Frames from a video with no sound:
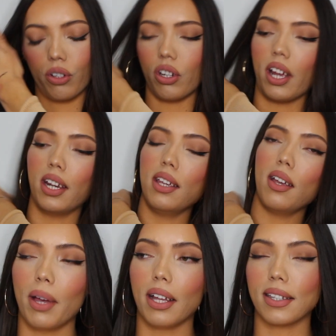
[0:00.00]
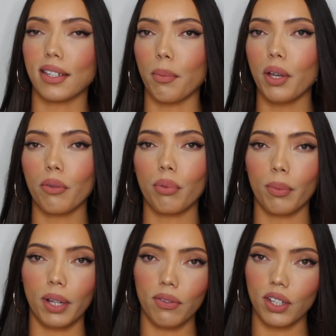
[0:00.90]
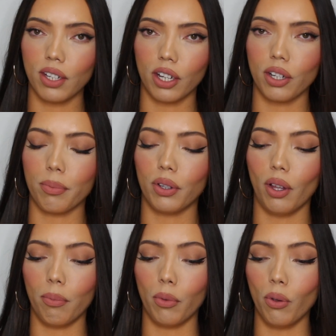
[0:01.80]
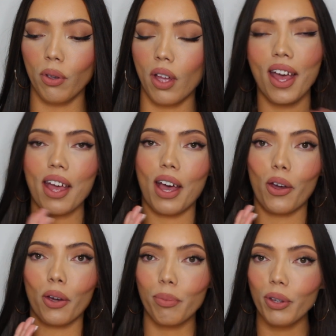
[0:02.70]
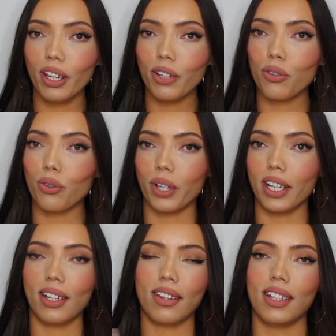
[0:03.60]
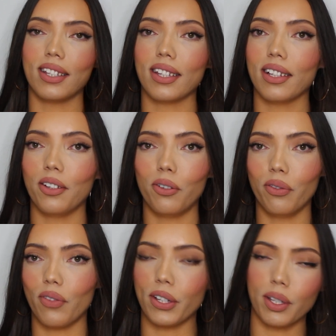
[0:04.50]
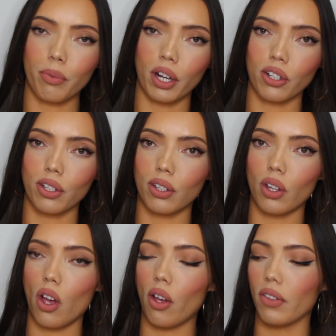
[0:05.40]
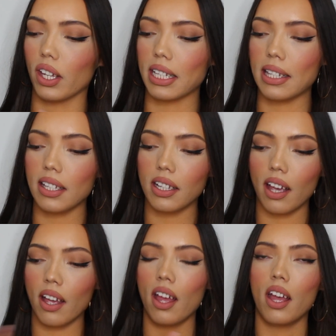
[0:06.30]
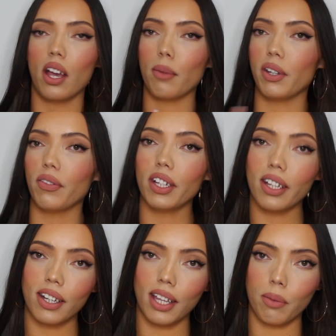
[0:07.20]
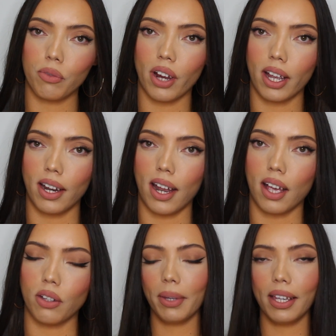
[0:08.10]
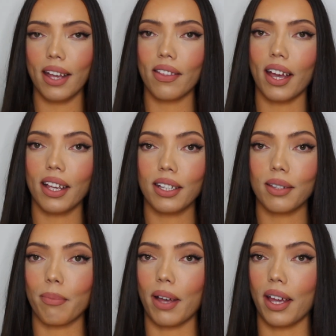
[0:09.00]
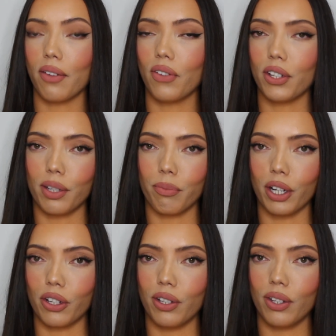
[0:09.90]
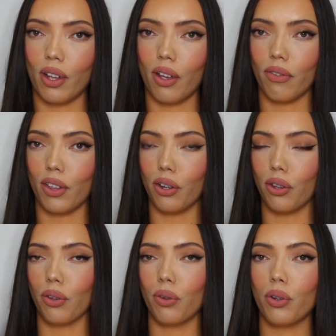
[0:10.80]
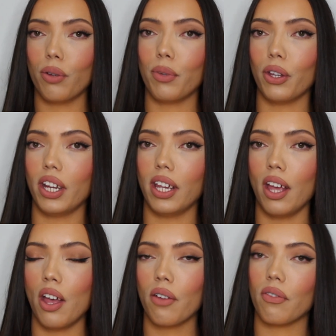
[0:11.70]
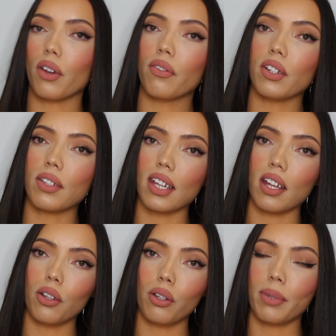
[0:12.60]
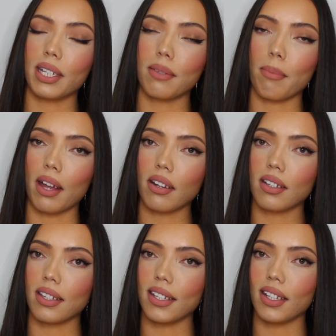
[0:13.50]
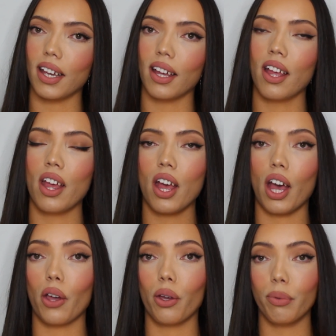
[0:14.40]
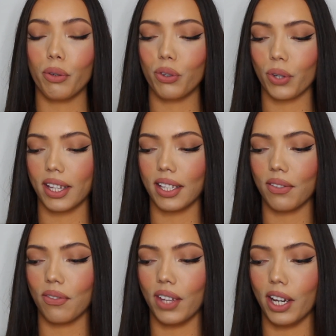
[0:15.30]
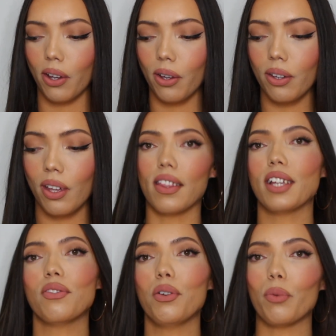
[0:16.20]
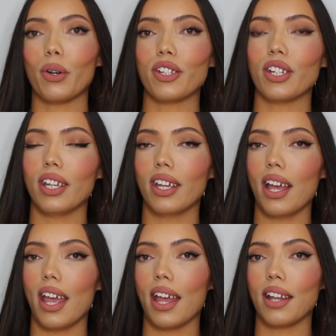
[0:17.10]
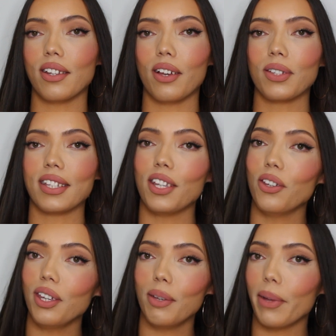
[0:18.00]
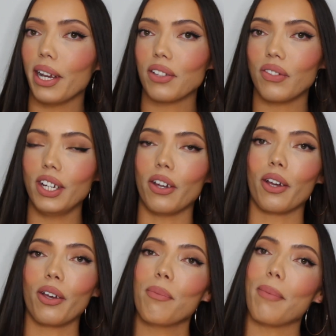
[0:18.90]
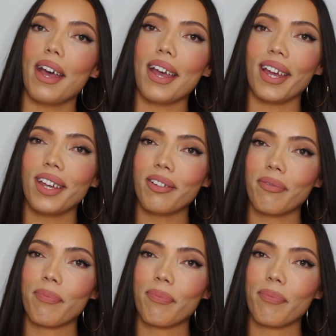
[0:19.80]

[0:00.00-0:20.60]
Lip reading: shiny, but in summer I'd probably have to touch up a lot more. I hope you enjoyed this little first impressions of the concealer. I'm definitely gonna keep trying it out. But yeah, that is my first impressions of the new Huda Beauty Faux Filter Luminous Matte Concealer. I hope you enjoyed this video. Thanks for watching, and I'll see you in my next video. Bye!